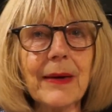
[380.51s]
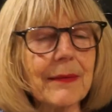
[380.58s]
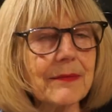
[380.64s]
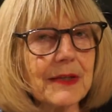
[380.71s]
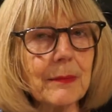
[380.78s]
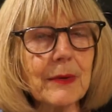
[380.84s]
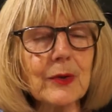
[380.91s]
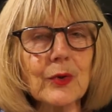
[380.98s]

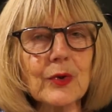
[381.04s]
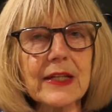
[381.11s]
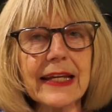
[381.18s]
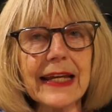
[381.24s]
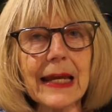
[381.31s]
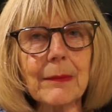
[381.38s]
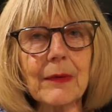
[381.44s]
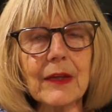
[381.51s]
perhaps it because it
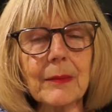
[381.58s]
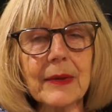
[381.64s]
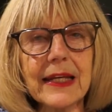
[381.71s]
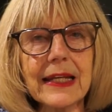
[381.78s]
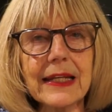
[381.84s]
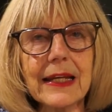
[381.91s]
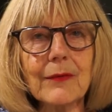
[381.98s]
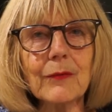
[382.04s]
came at the
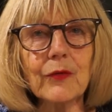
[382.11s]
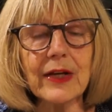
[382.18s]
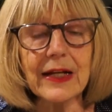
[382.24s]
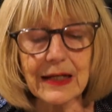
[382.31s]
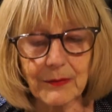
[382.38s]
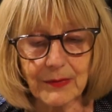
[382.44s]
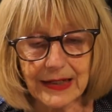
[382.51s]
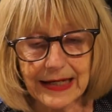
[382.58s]
beginning,
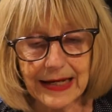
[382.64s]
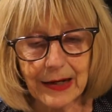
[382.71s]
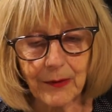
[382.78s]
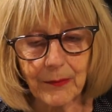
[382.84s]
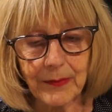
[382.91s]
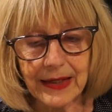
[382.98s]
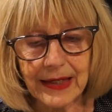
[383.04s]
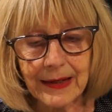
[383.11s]
really, really
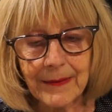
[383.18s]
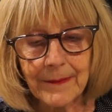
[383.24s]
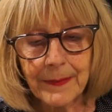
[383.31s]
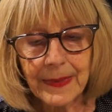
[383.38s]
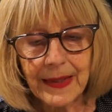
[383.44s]
helped me.